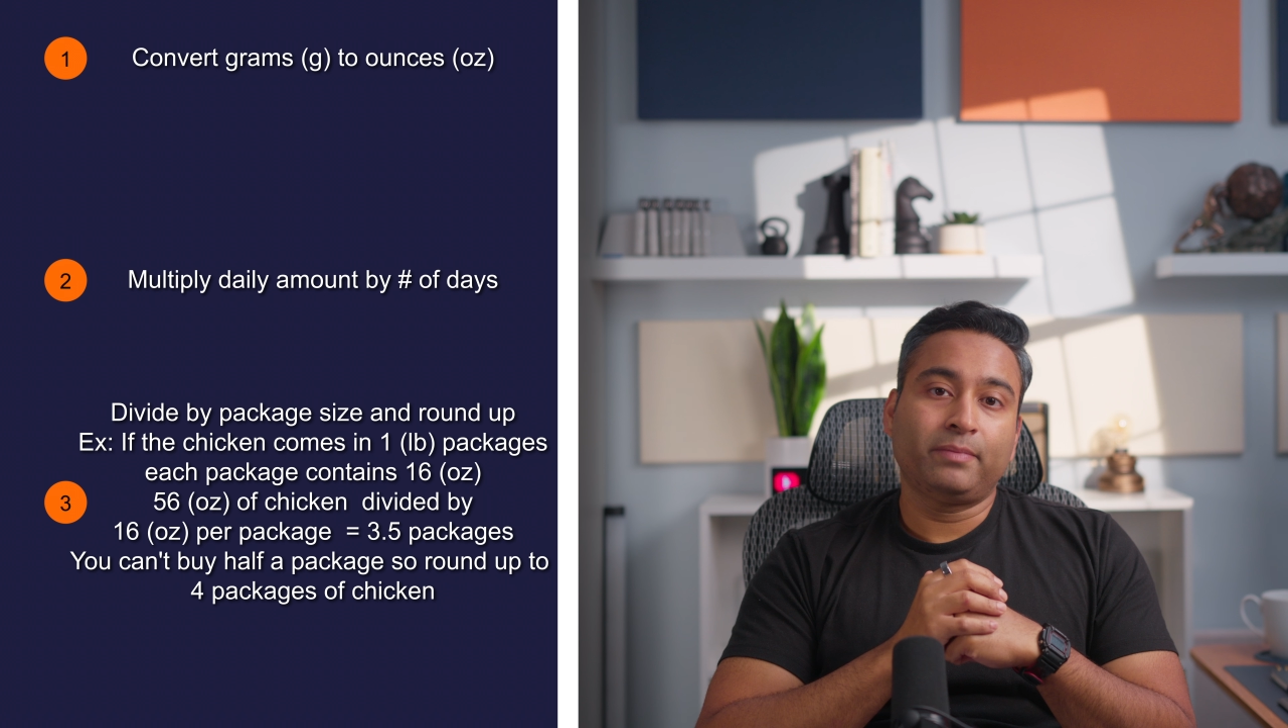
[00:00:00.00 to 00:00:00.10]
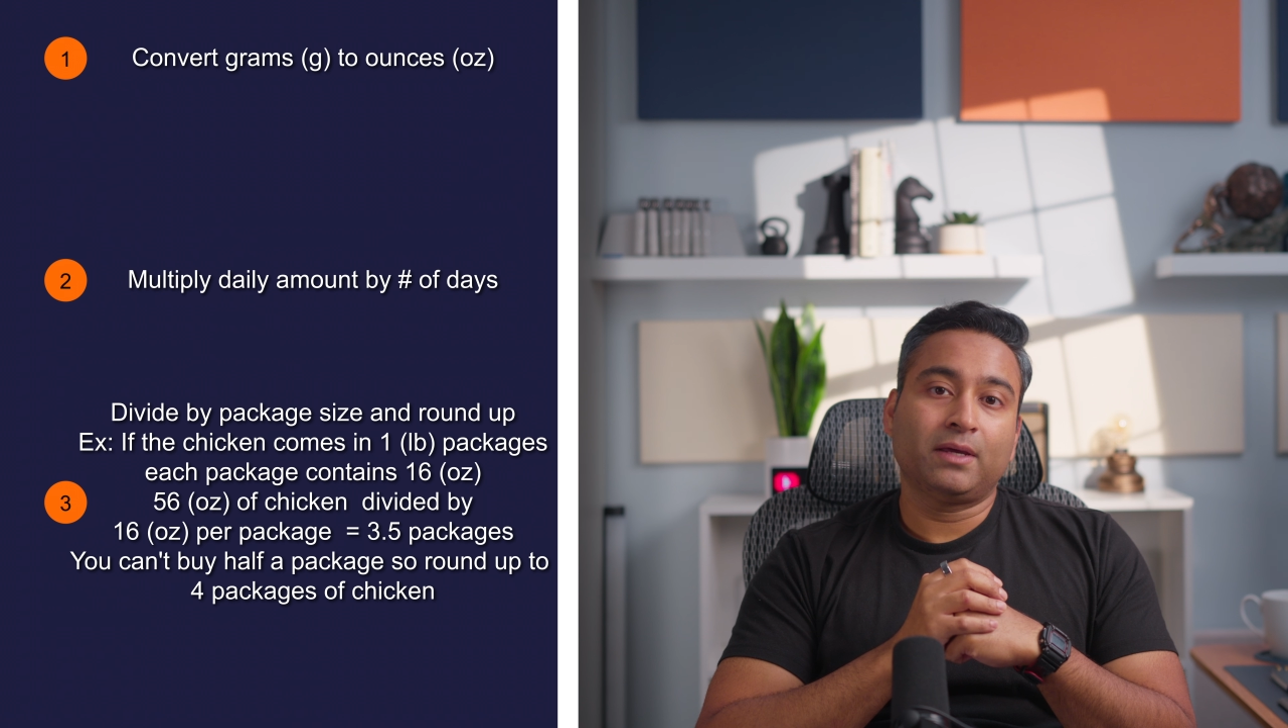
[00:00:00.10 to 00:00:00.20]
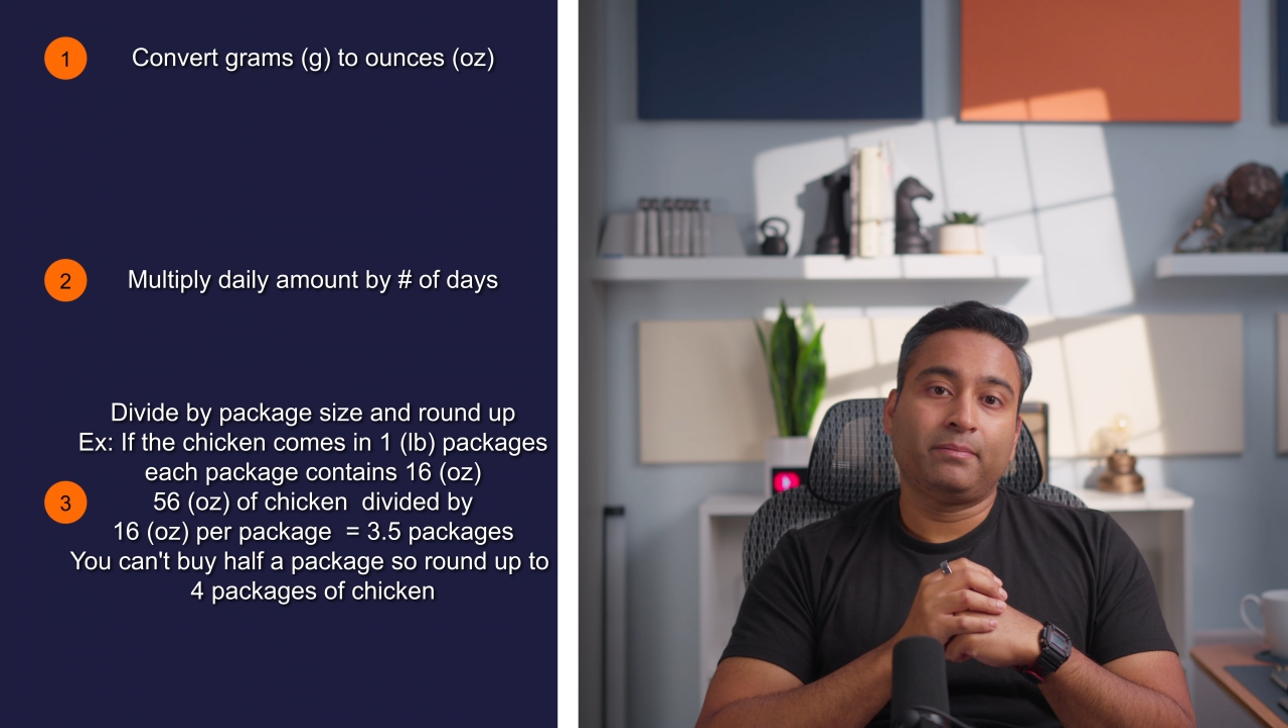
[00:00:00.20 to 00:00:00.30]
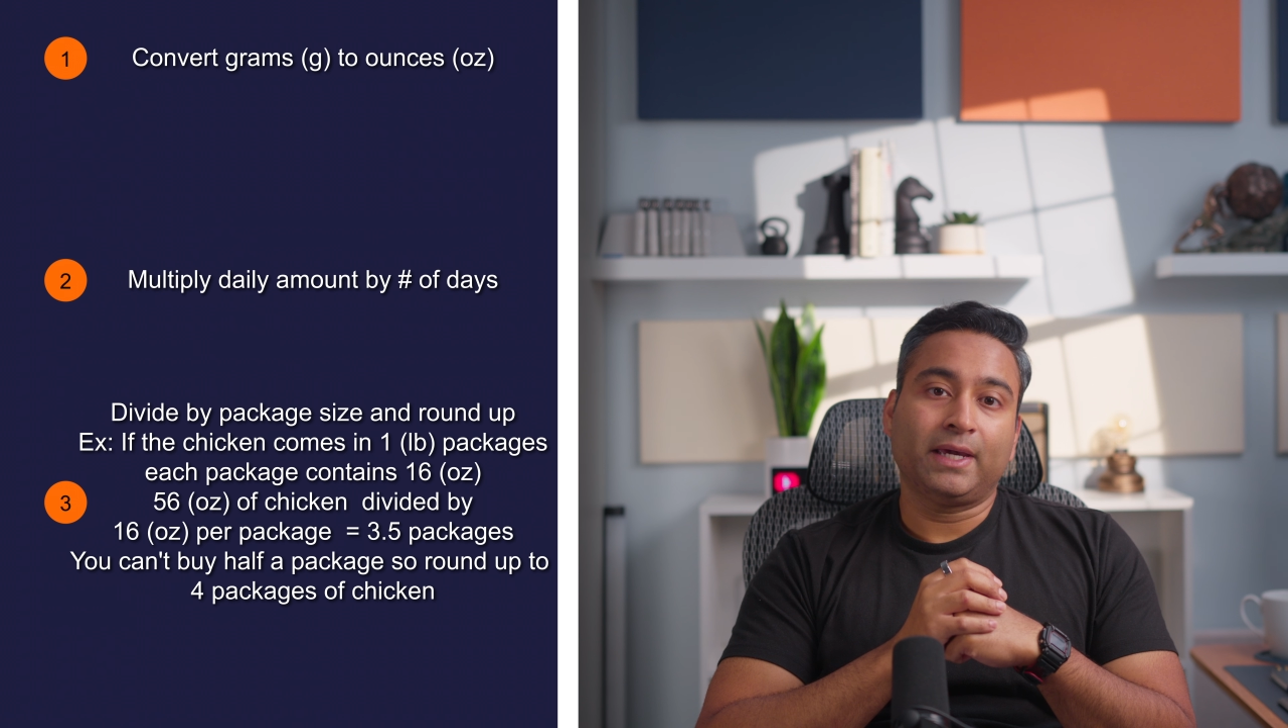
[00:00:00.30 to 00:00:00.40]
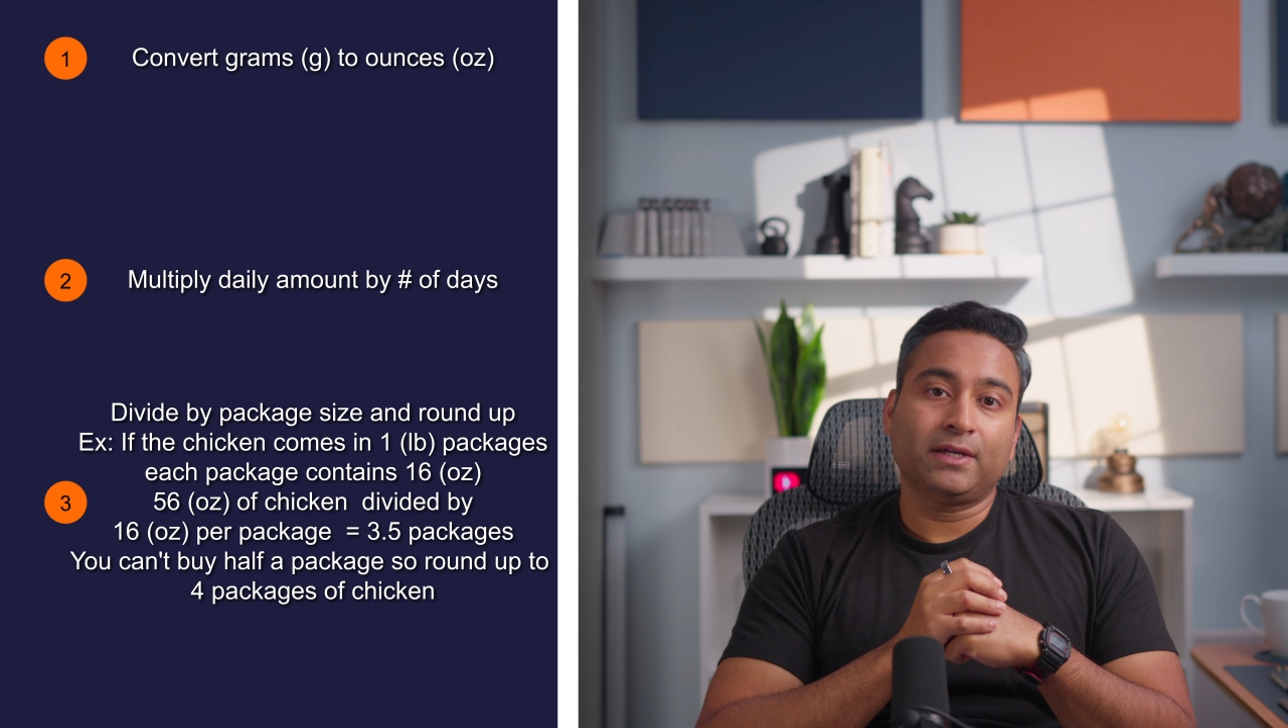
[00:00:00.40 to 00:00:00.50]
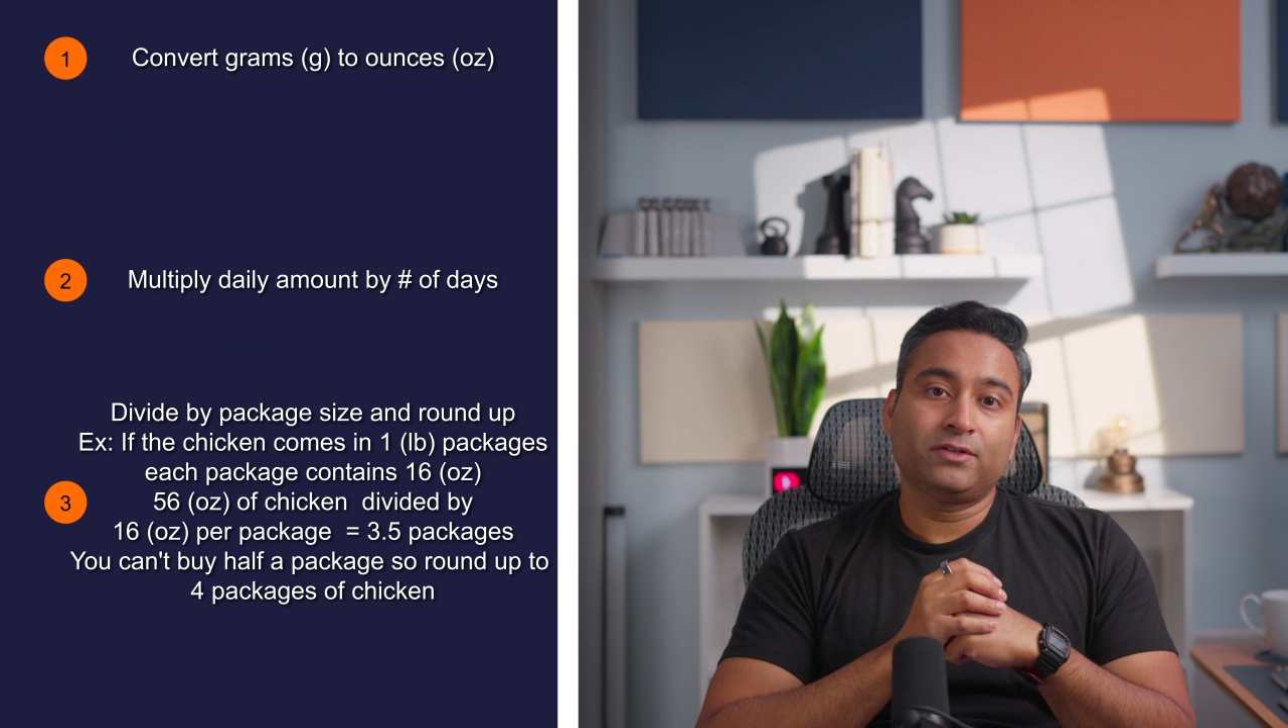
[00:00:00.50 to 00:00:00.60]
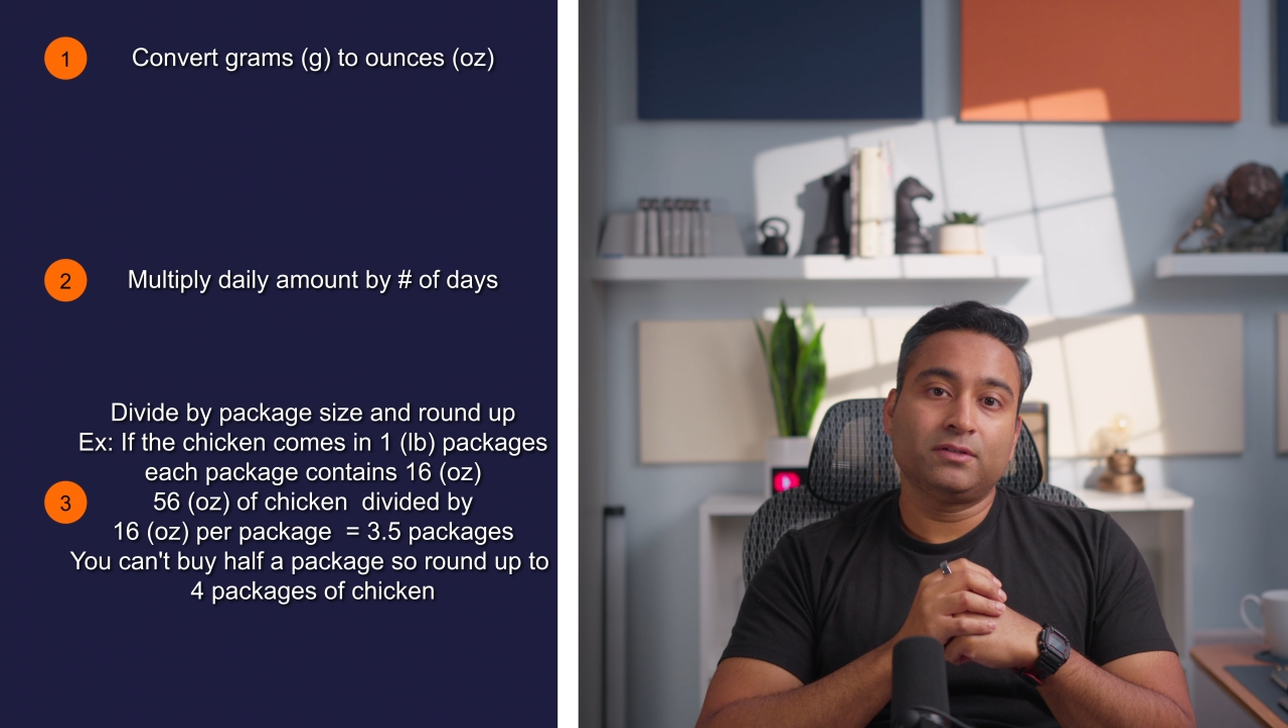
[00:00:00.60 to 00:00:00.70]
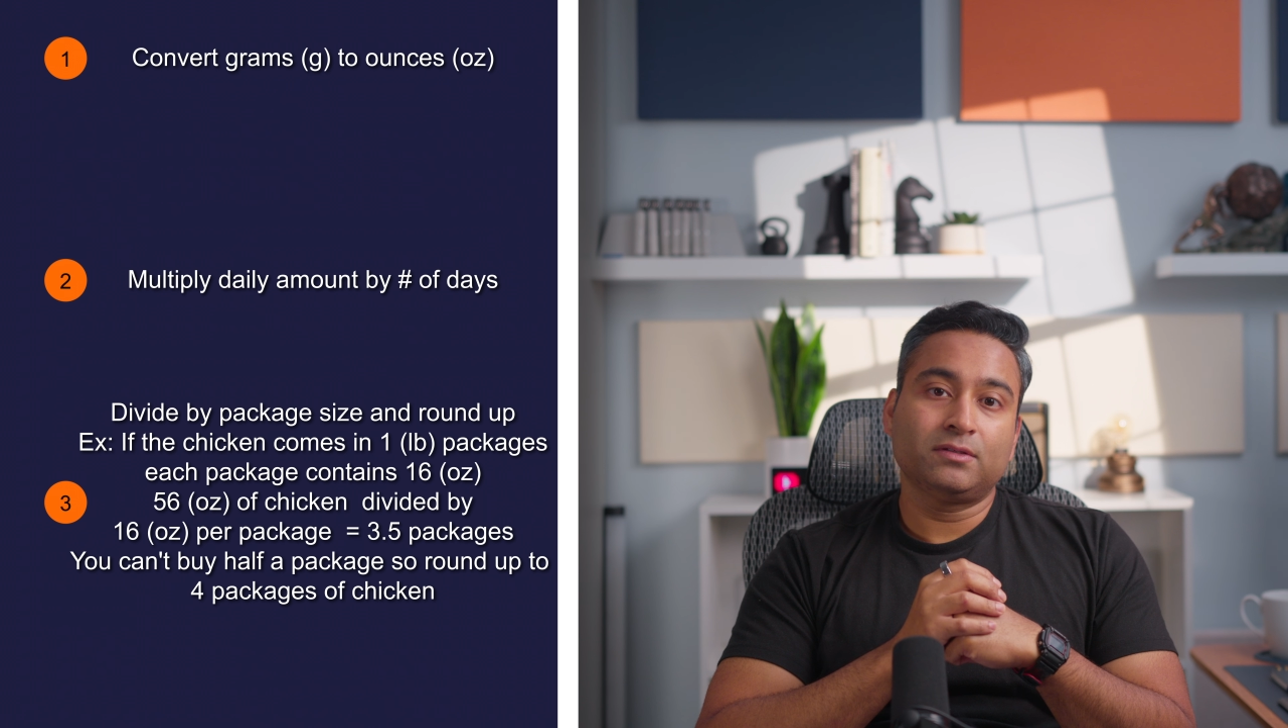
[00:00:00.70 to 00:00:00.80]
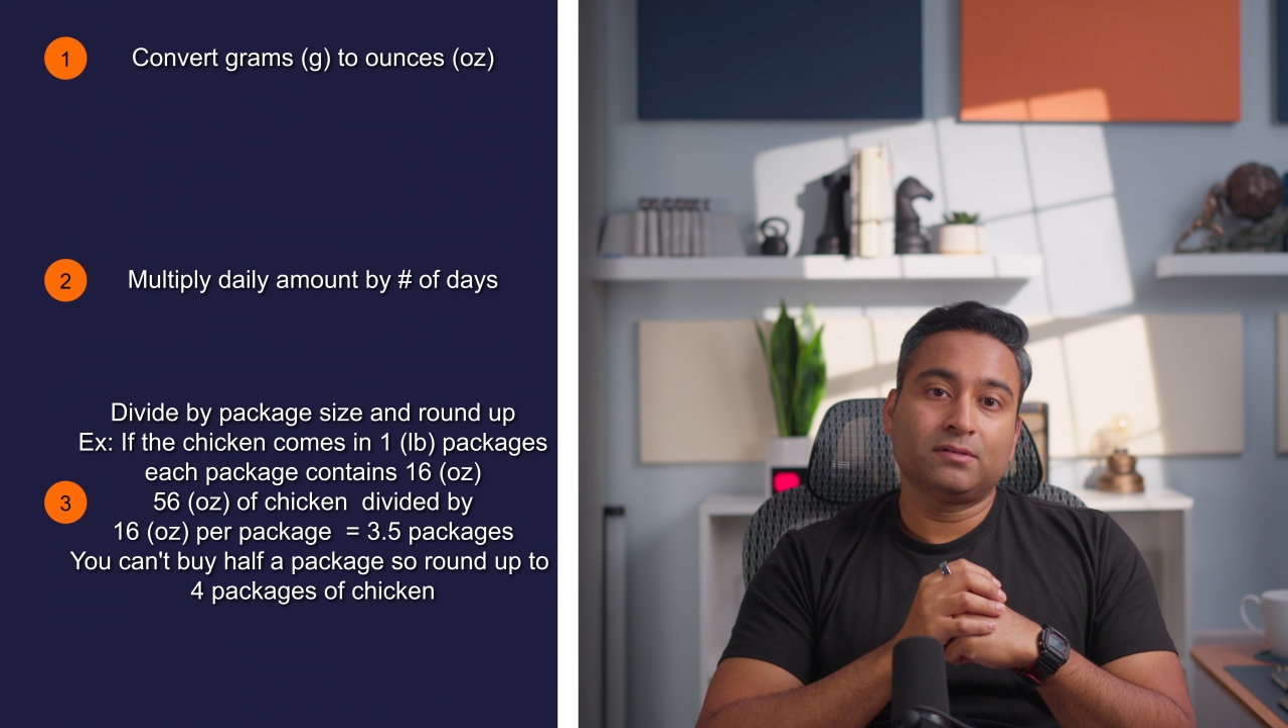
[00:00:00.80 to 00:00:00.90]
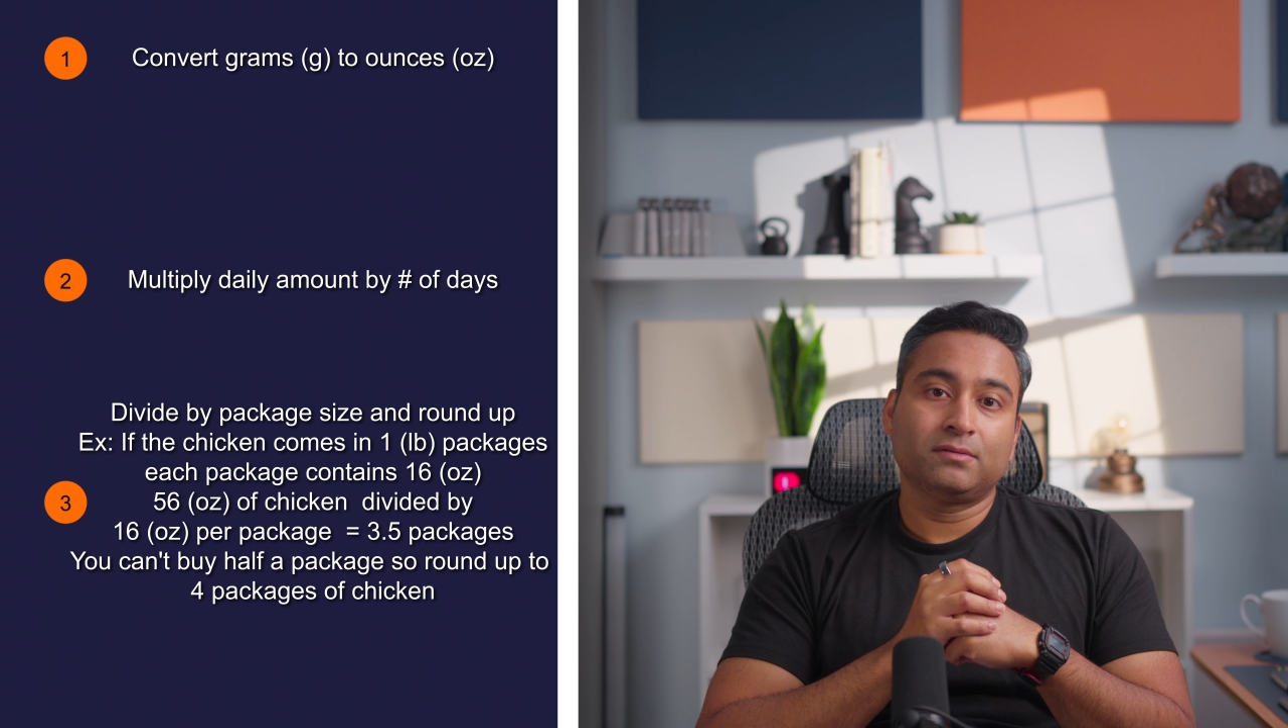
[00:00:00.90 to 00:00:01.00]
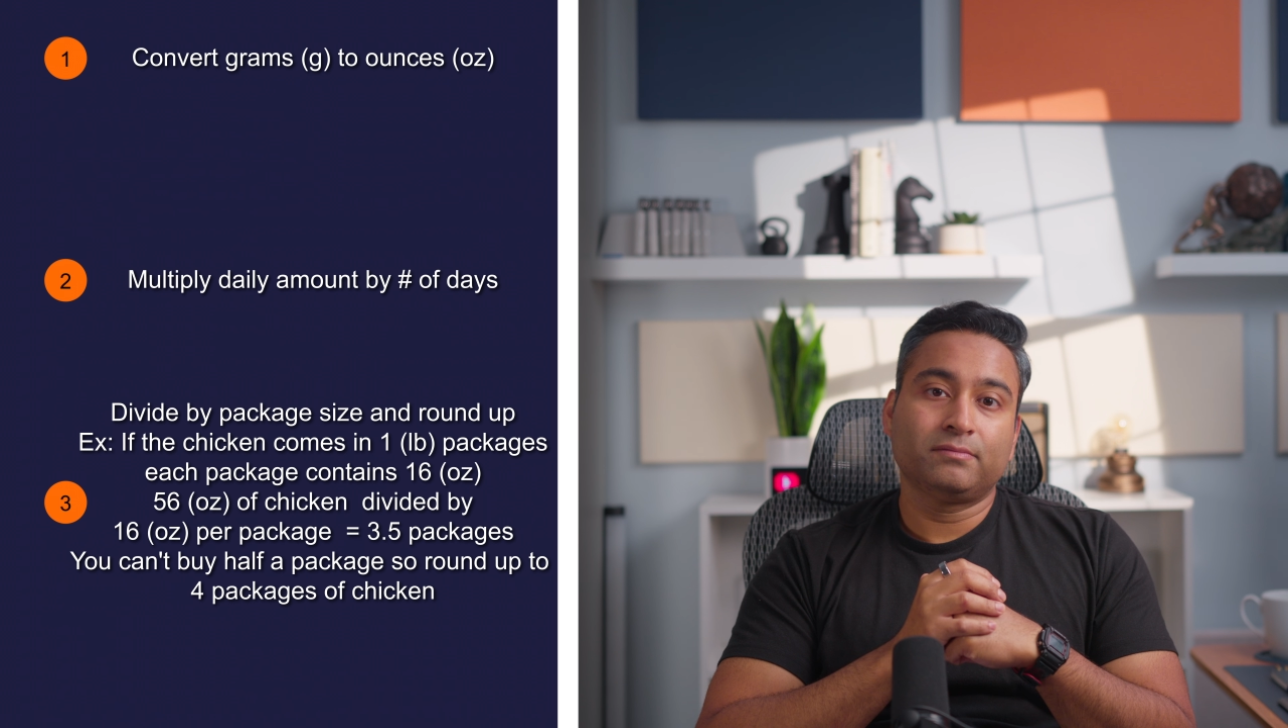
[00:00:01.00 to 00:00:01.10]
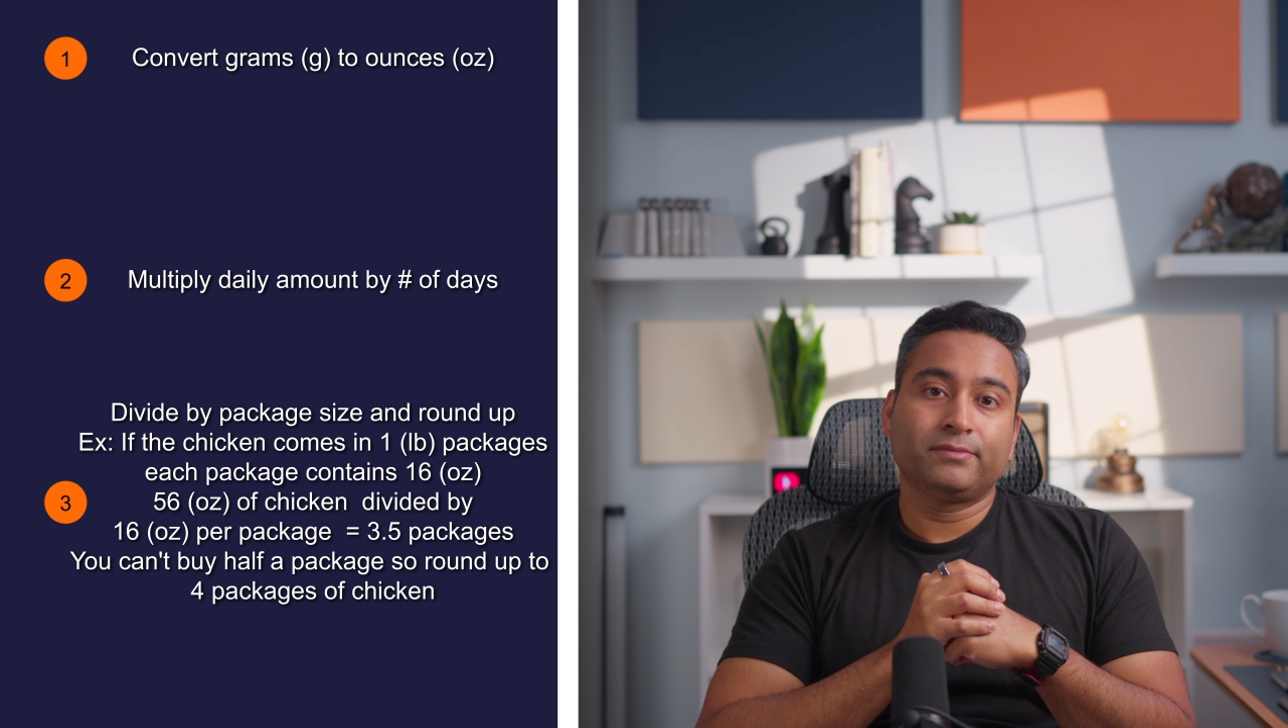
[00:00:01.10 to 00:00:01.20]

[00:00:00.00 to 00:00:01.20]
pound packages,